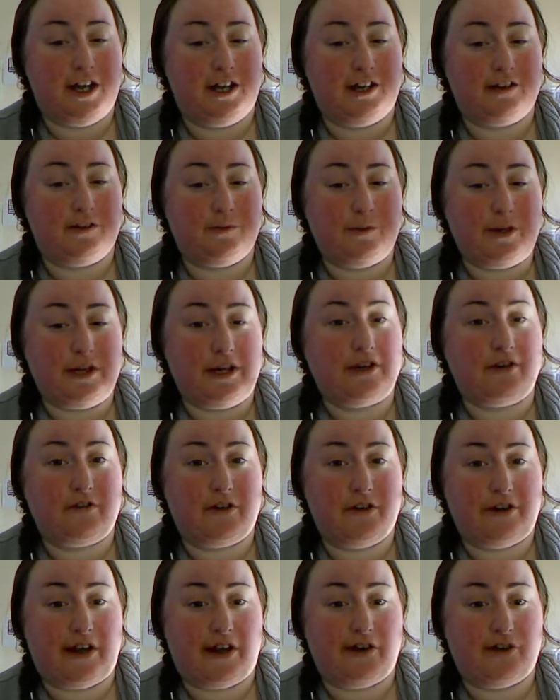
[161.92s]
And we are
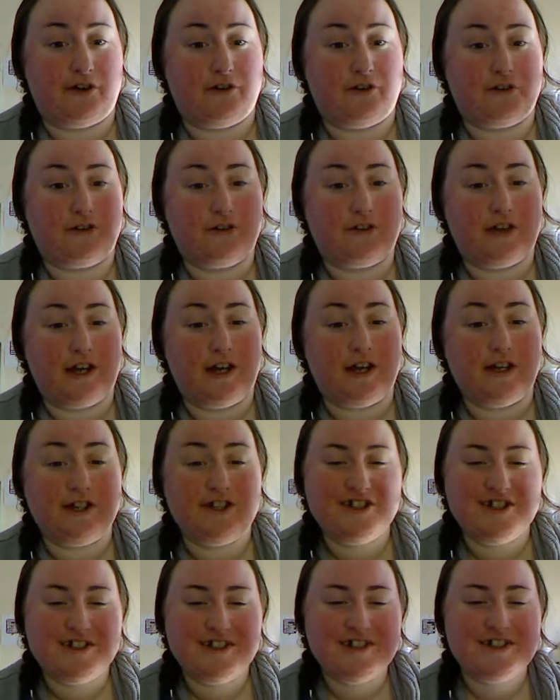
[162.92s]
grown adults. And
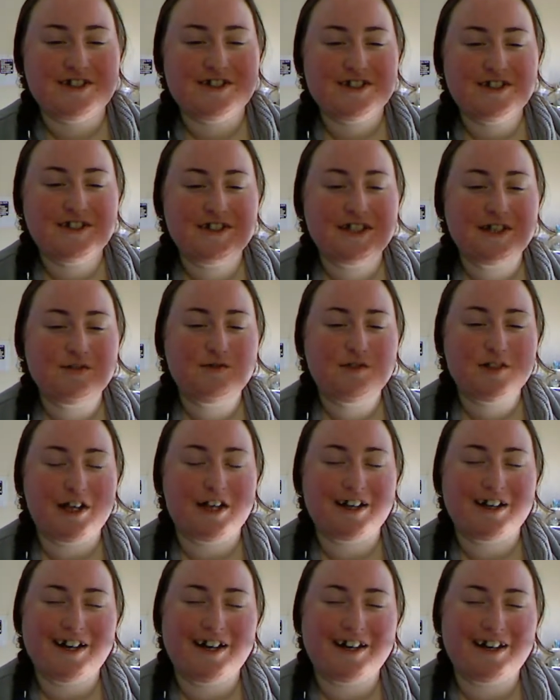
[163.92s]
it just gives you
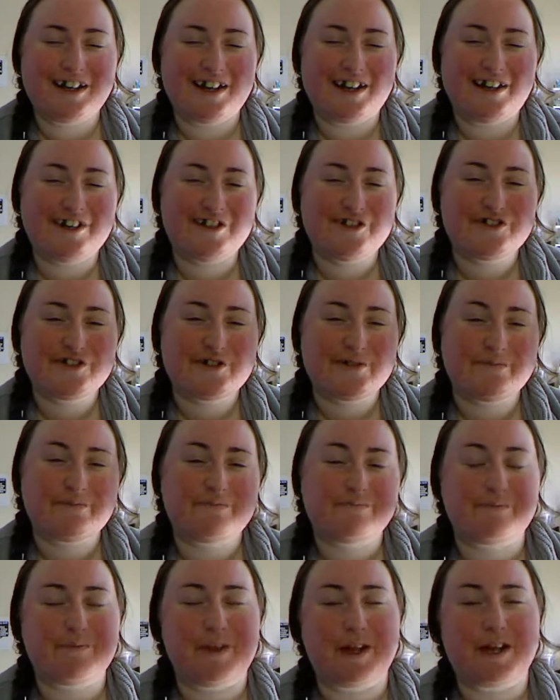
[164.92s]
that kind of extra,
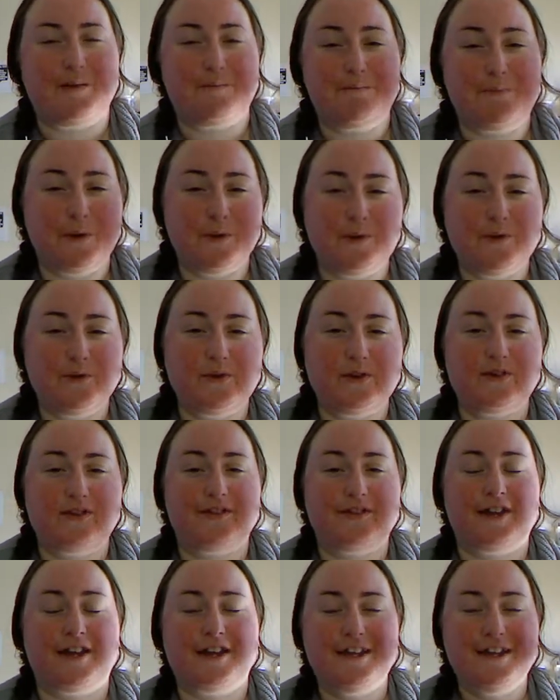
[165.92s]
like,
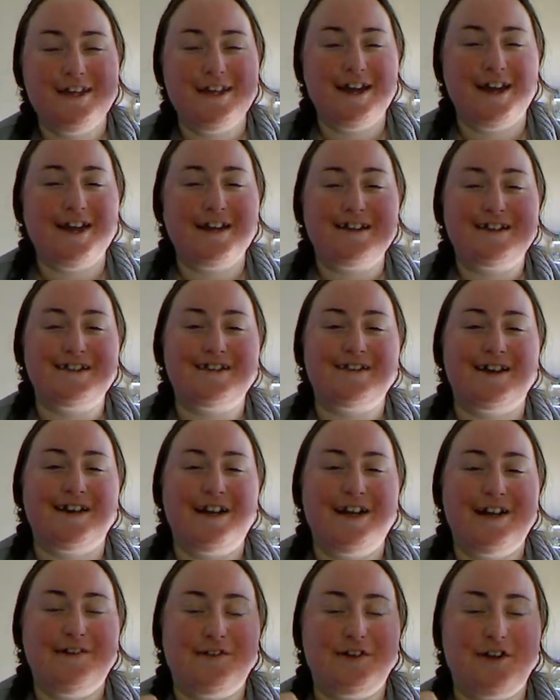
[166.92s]
boost. Like, yes,
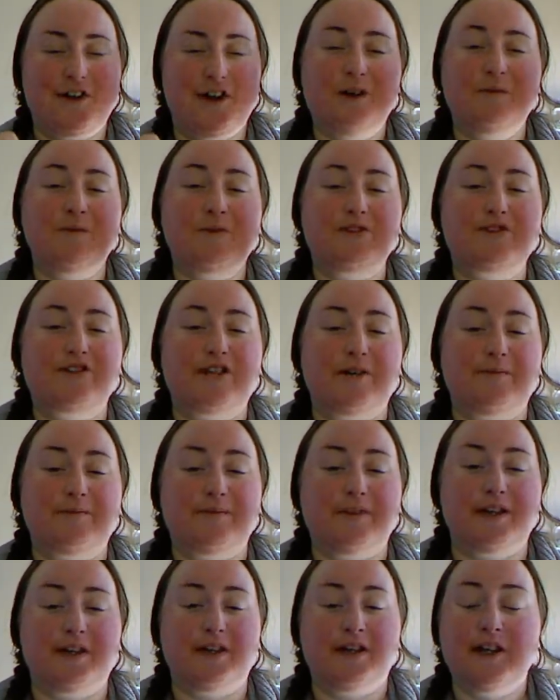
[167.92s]
I have accomplished
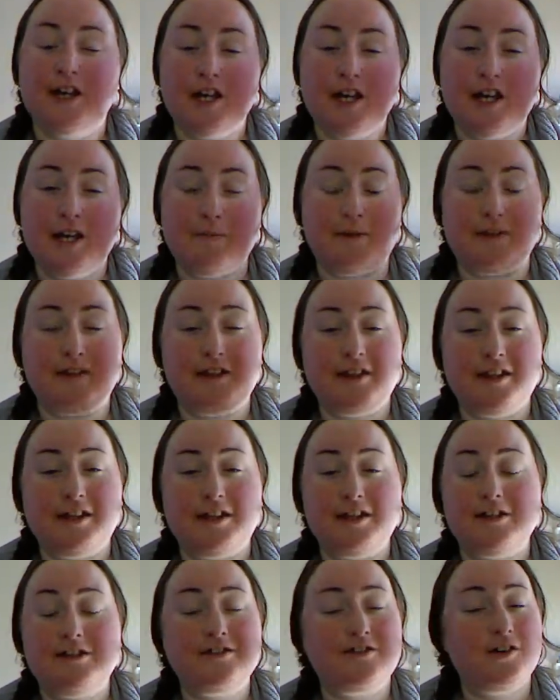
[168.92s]
something. But the
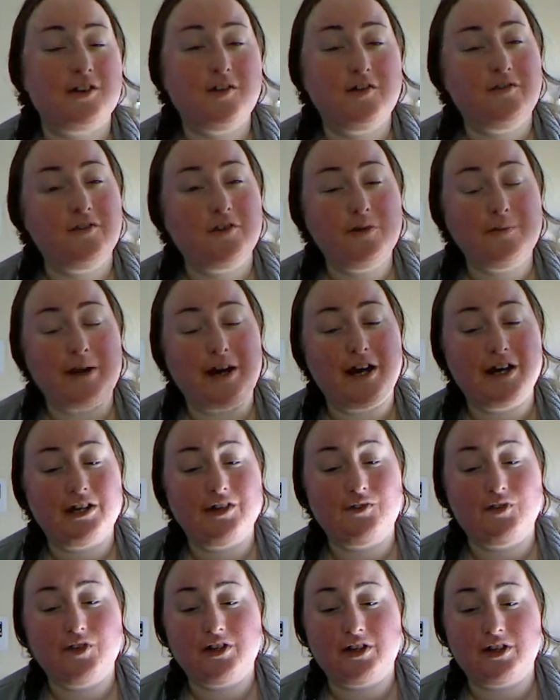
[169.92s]
thing is, don't feel
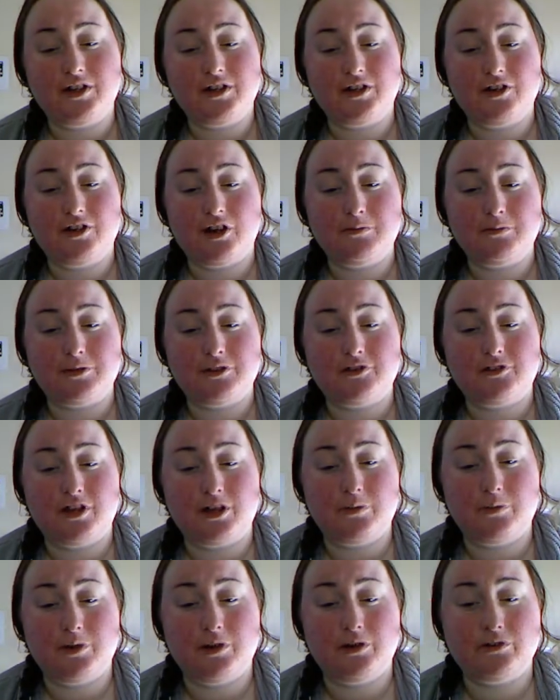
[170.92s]
bad if you didn't accomplish
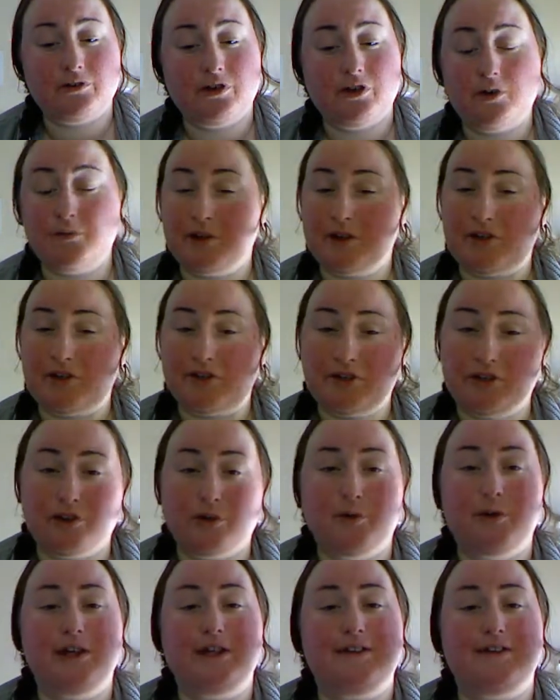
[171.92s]
that word goal, because you
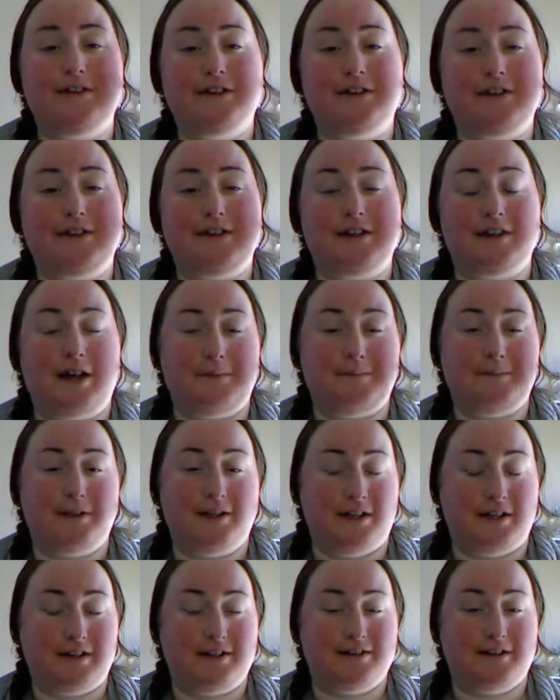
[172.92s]
can always get it up
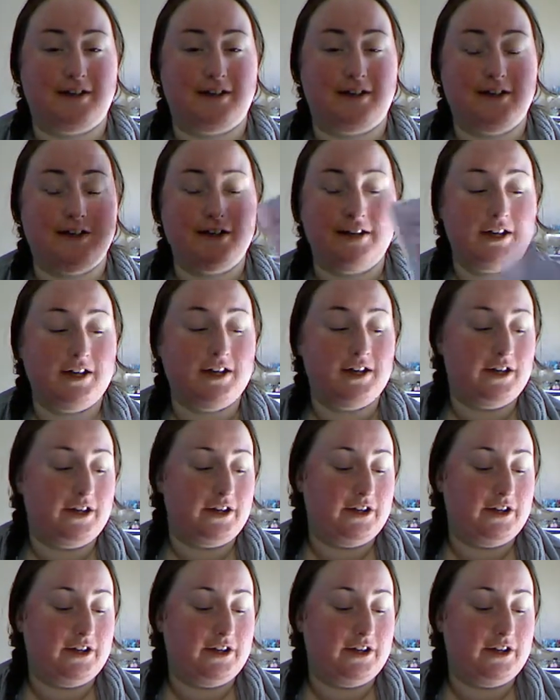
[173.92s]
the next day.